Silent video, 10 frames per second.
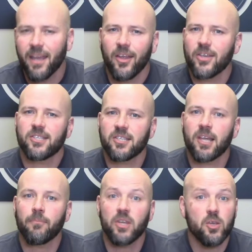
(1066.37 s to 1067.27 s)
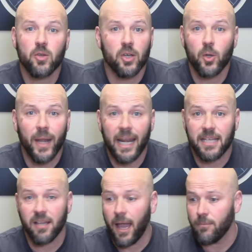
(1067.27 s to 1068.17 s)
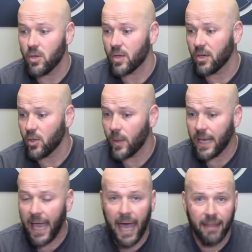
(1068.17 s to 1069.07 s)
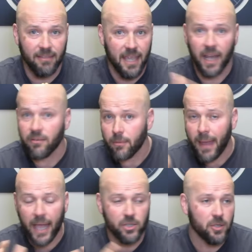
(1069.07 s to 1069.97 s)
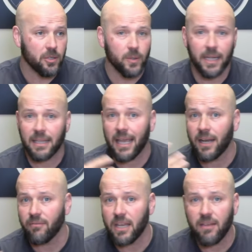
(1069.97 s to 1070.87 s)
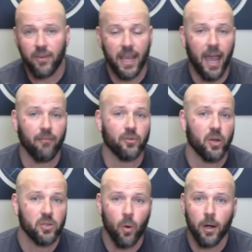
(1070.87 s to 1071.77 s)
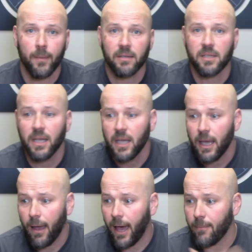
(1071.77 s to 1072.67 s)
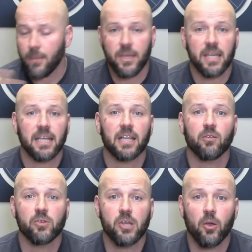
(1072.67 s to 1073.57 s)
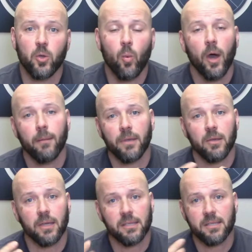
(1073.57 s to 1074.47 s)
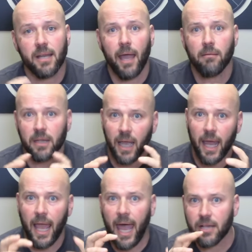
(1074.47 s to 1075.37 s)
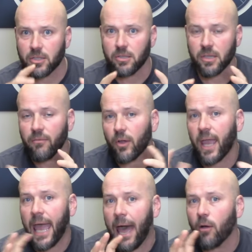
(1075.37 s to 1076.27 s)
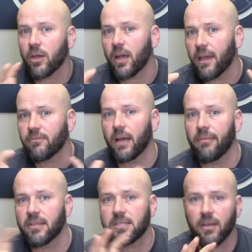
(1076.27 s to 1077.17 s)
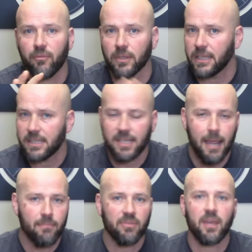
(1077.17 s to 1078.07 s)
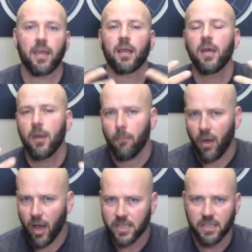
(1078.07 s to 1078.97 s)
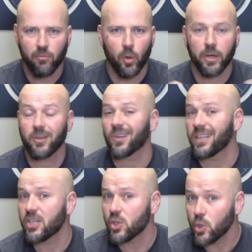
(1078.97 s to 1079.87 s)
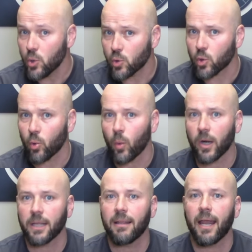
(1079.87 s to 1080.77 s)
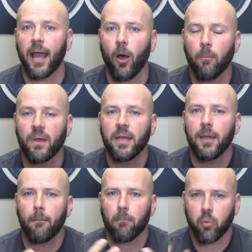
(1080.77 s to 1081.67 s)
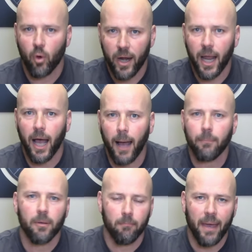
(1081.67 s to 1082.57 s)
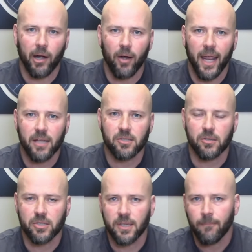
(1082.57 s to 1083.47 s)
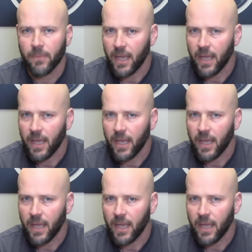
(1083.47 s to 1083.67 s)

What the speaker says: Now, this is something you can do at any time. You can do it at the end of a match. You can do it at the end of an evening after a tournament. Maybe you didn't get the result you wanted, but you can sit down and kind of ask yourself, okay, how could I have done this differently? Same thing, positive wording, or at least neutral wording that help bring up better answers.